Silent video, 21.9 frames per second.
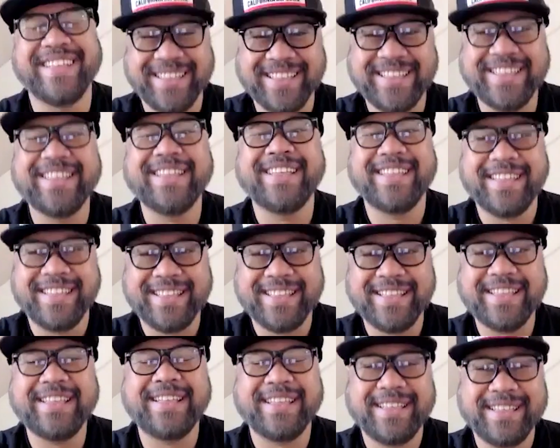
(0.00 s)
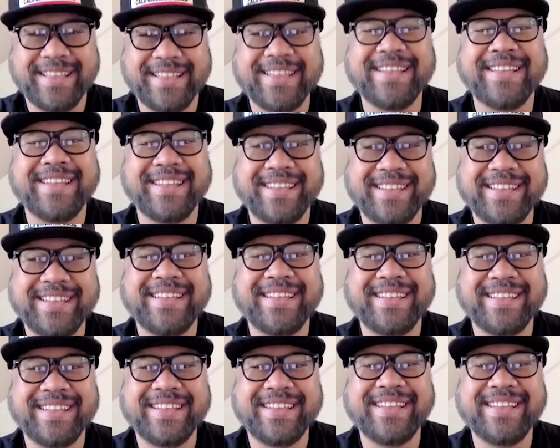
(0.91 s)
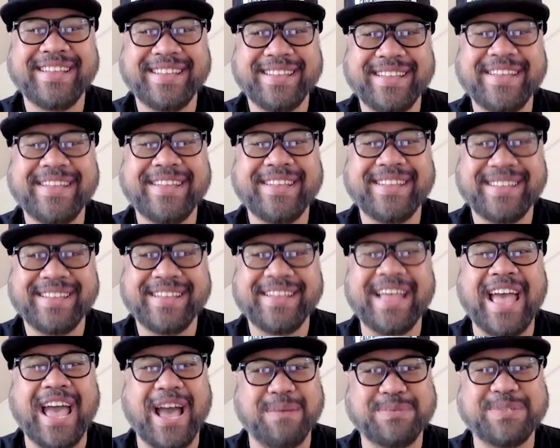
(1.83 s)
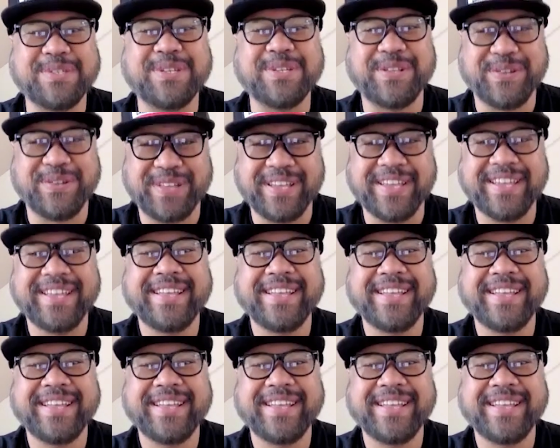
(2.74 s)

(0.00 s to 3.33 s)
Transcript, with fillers: And there's a lot of fun to be had in that denial. Absolutely. Because